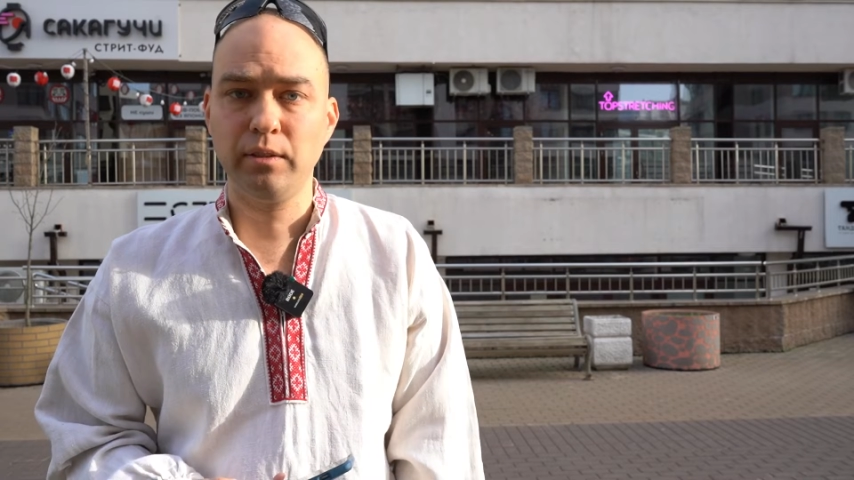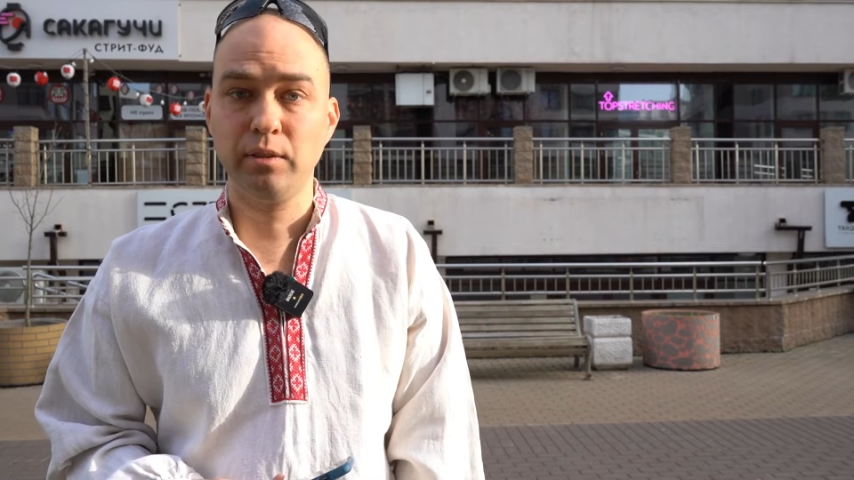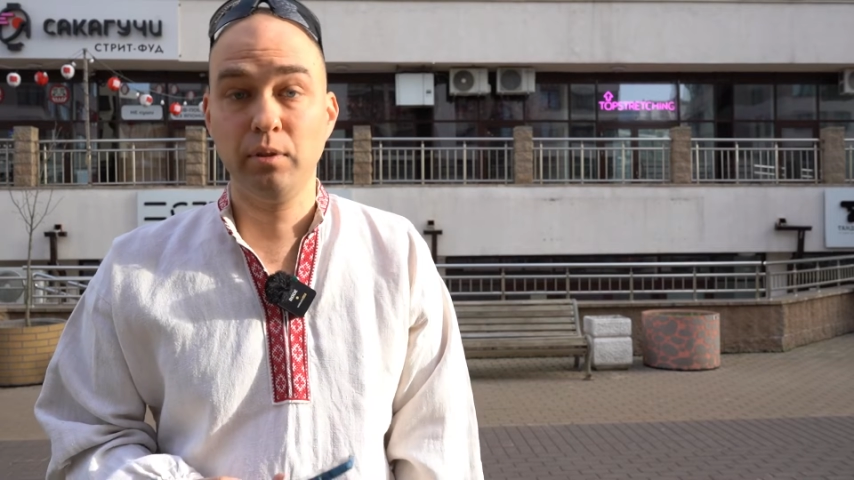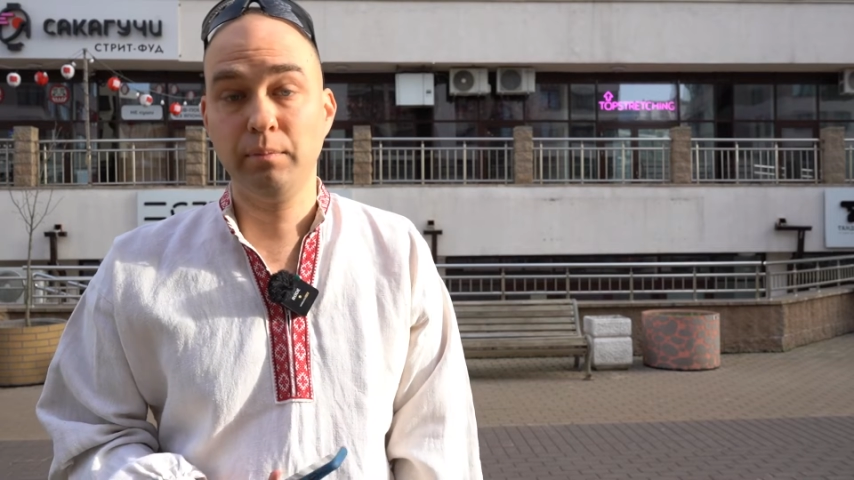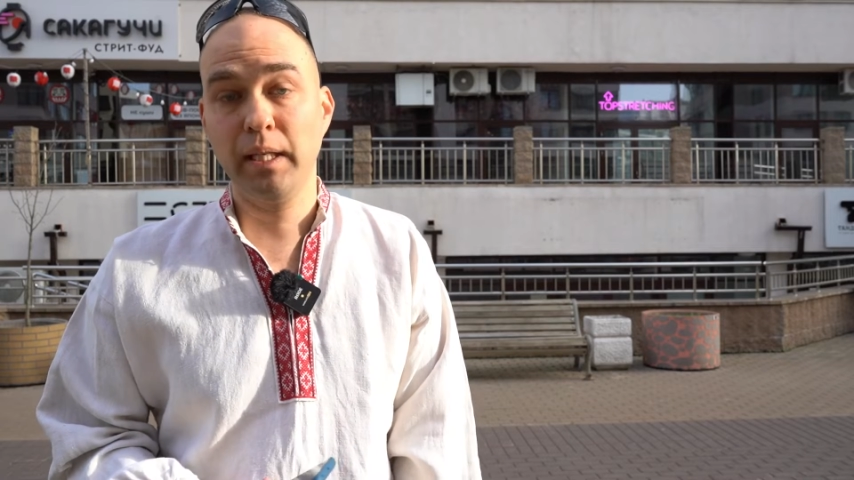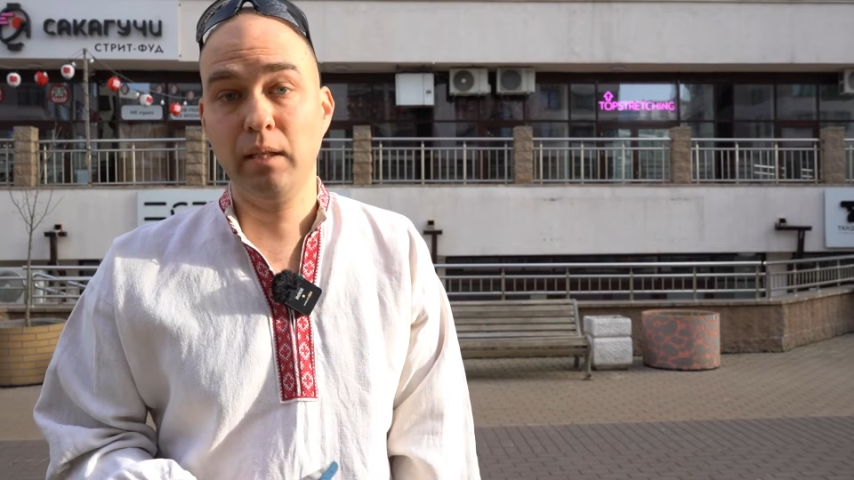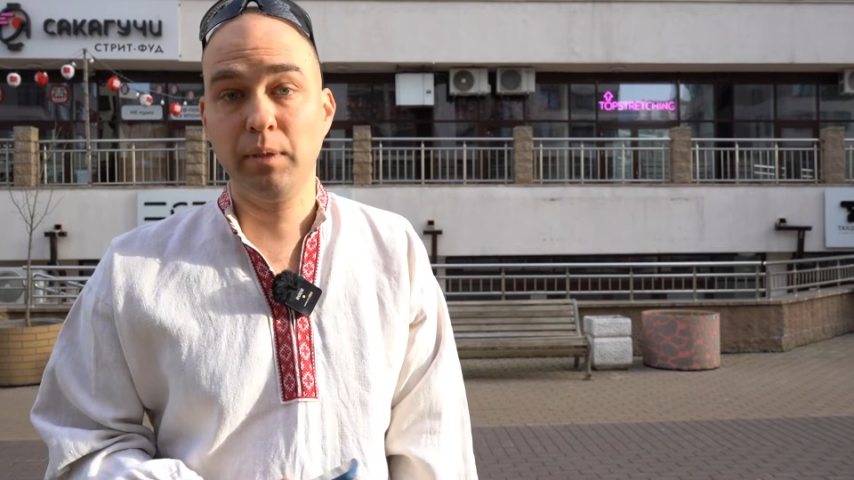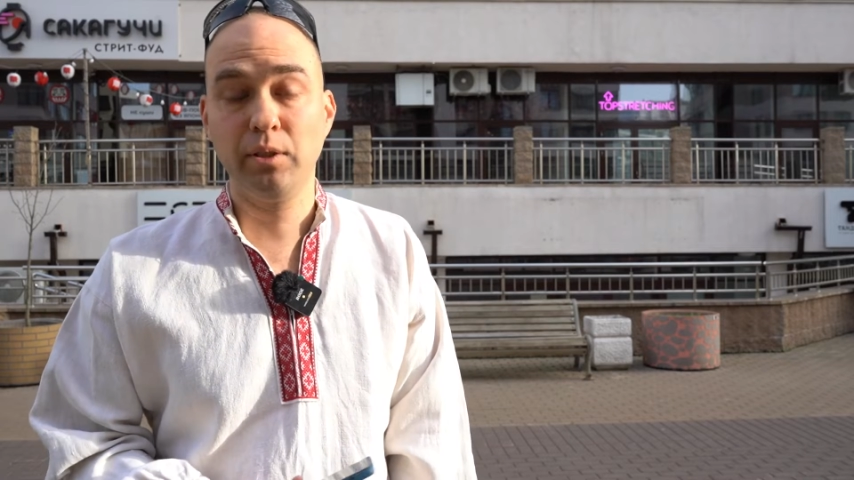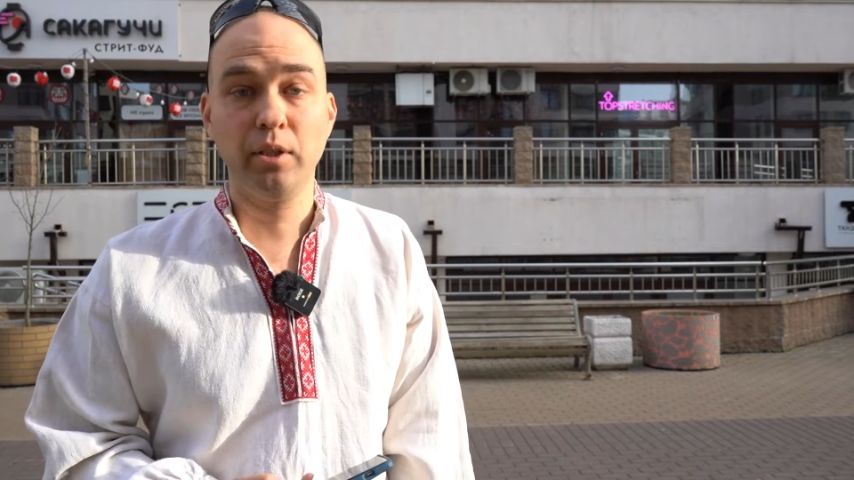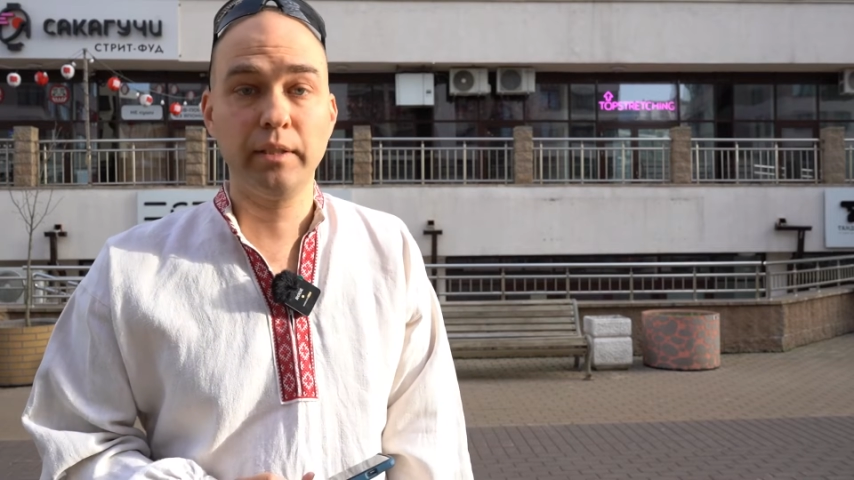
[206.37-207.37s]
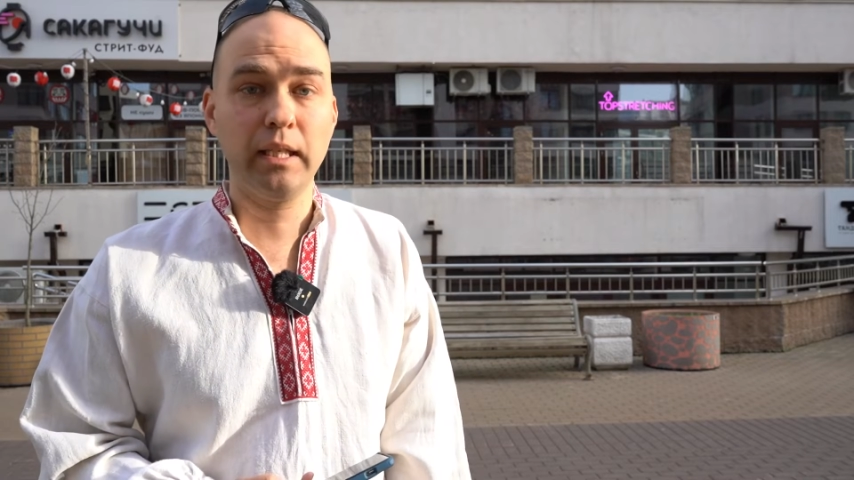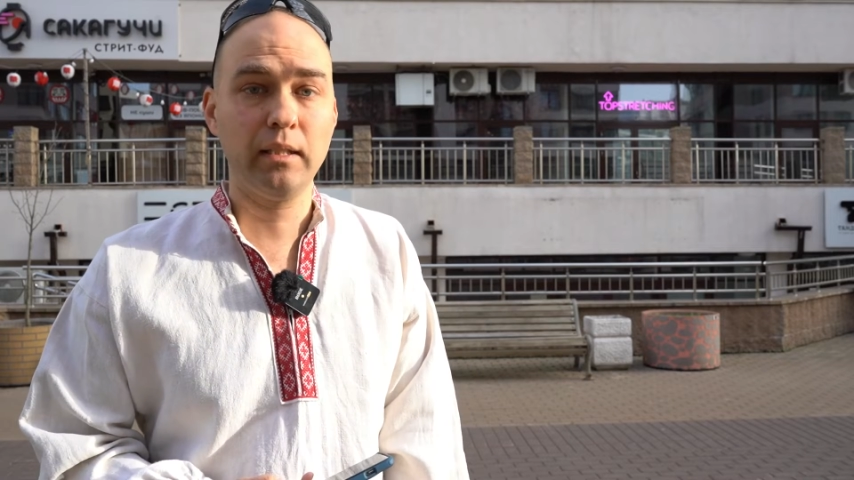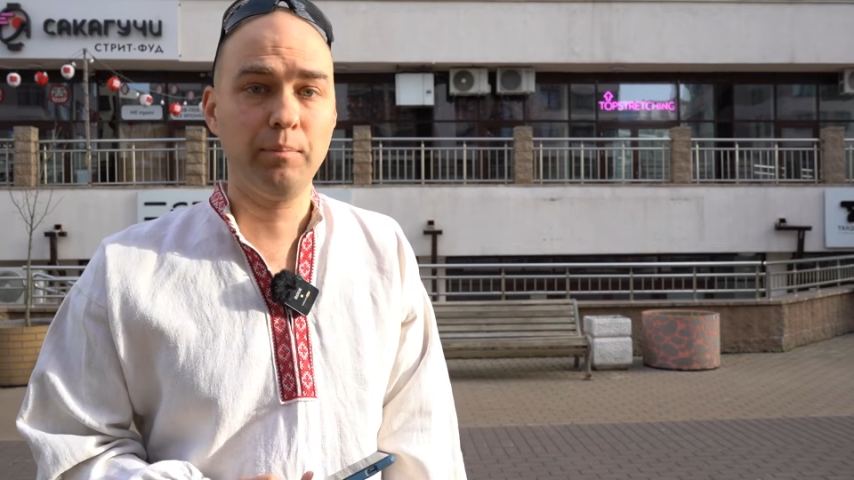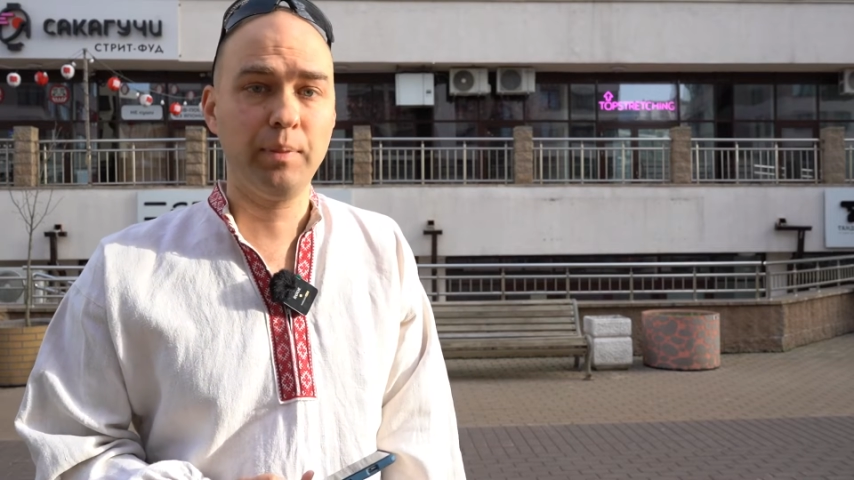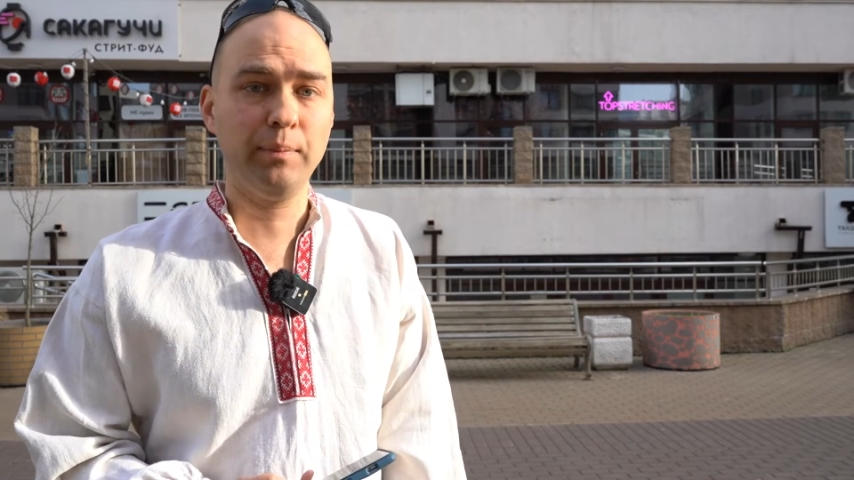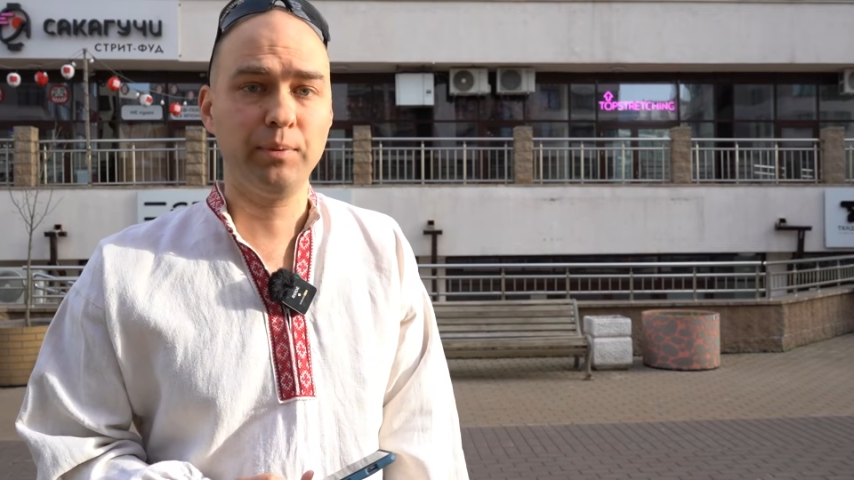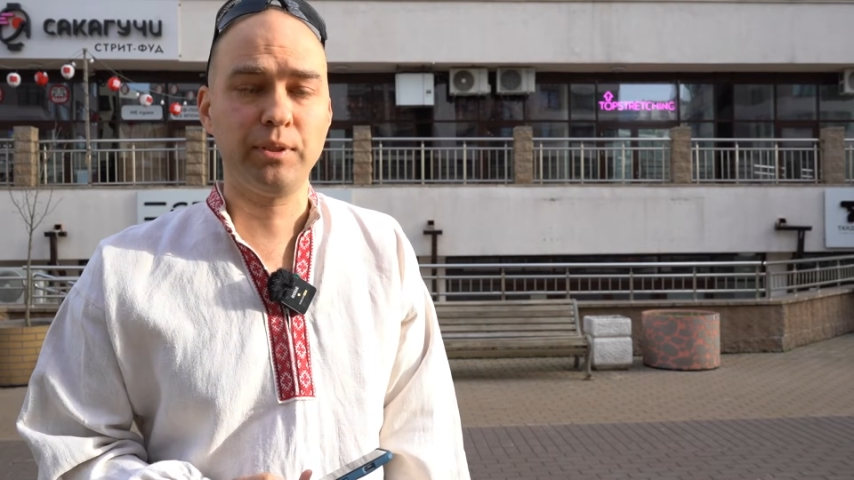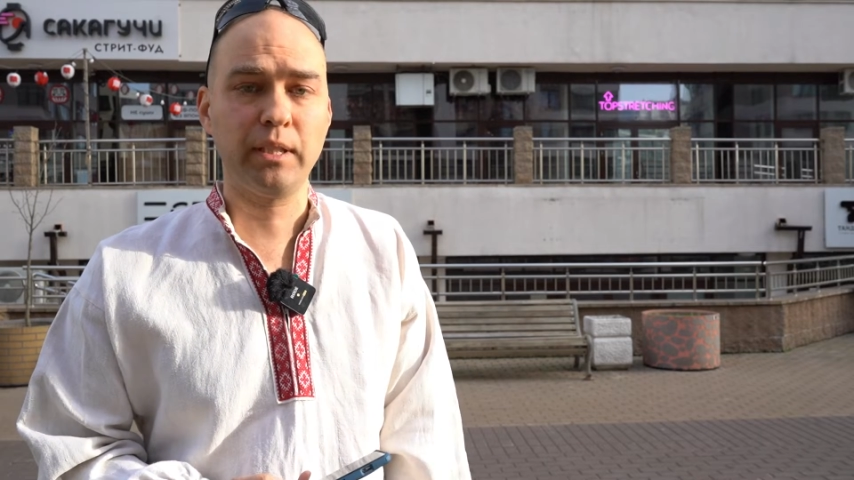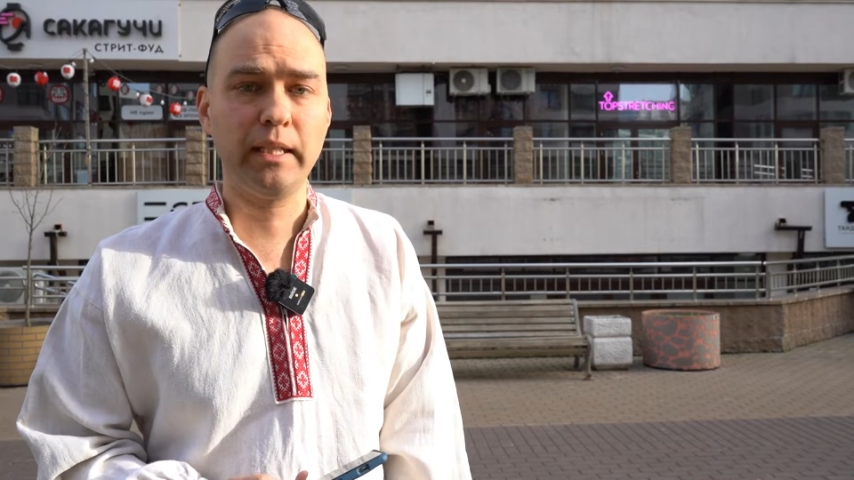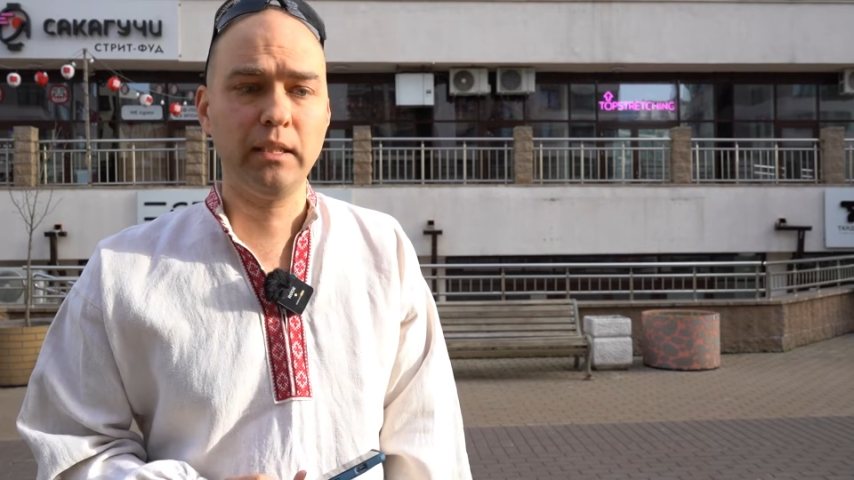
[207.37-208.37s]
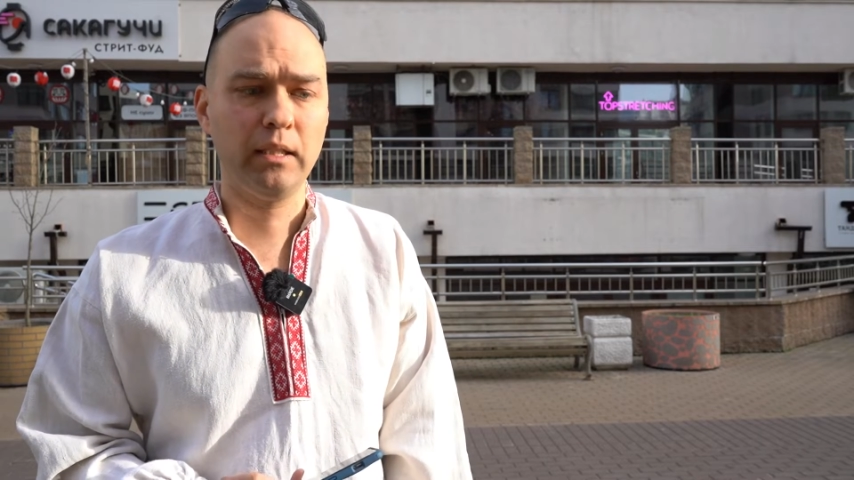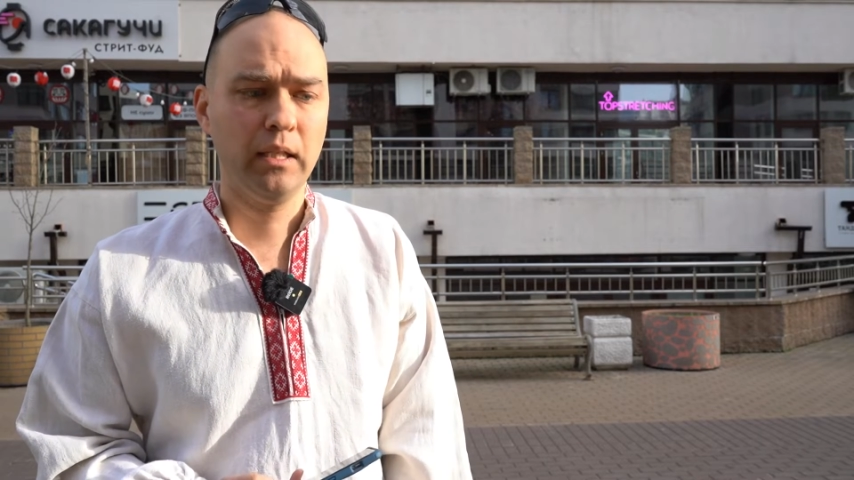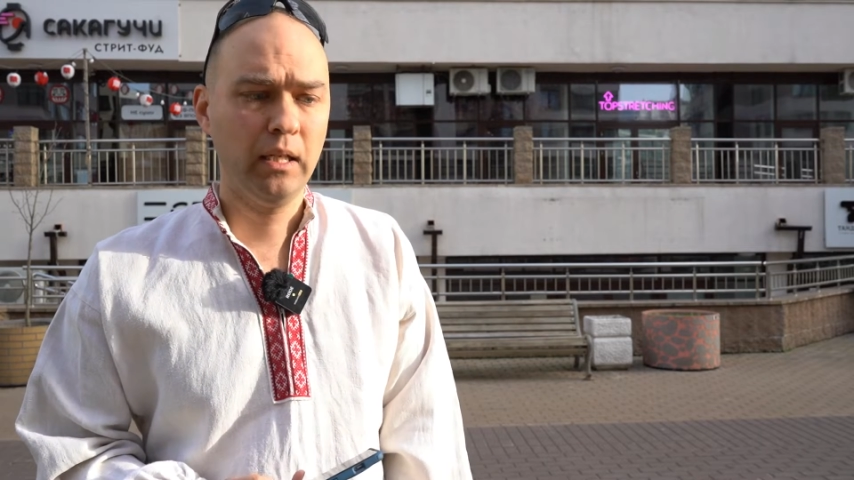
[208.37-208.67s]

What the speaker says: so you may or may not get a paper signed.